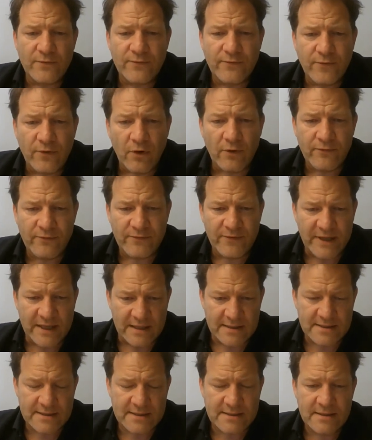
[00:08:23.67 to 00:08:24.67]
4
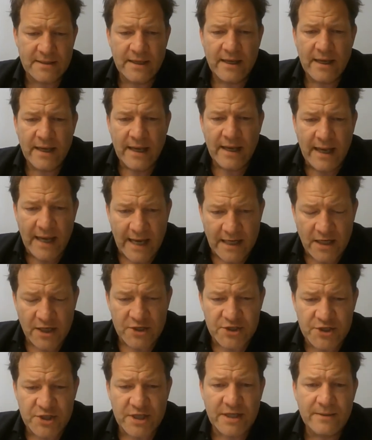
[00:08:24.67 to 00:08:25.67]
fields:
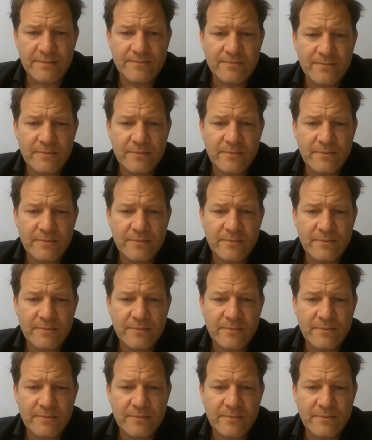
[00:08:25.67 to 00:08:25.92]
energy